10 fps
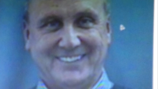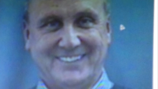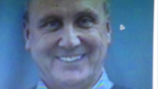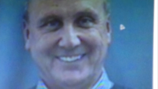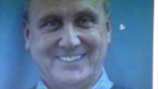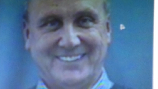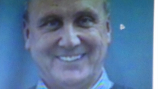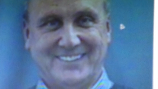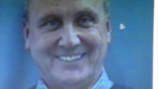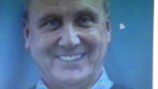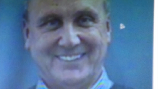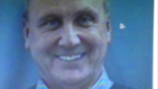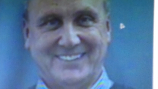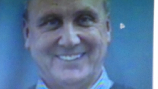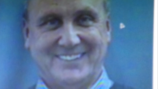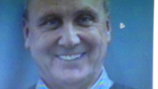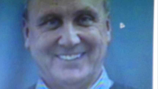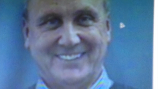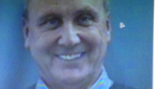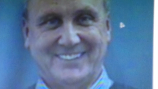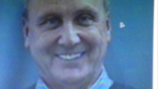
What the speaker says: No one is speaking in this clip.